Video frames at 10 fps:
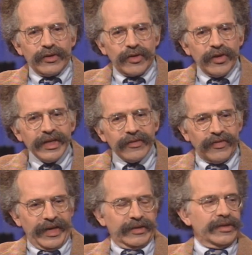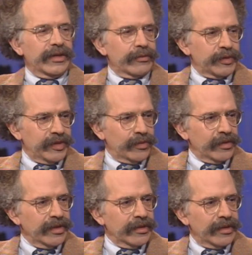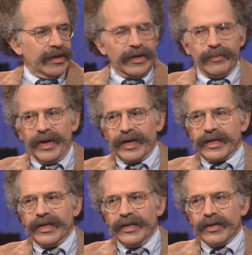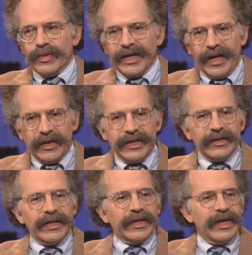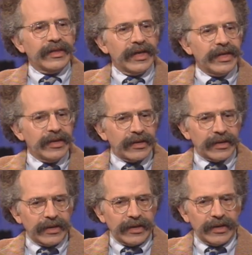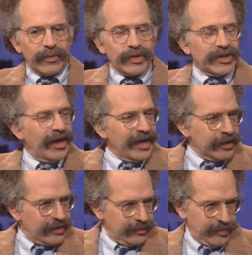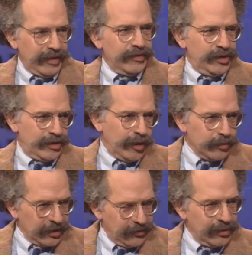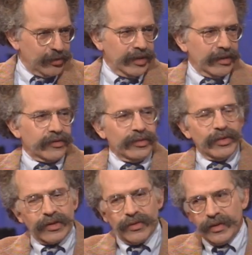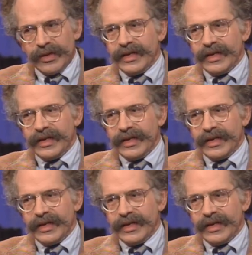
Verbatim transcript: could, in fact, distinguish between uh, Monica Gate and reality, and they and they uh, were tired of the, of the soap, if you will, if you want to call it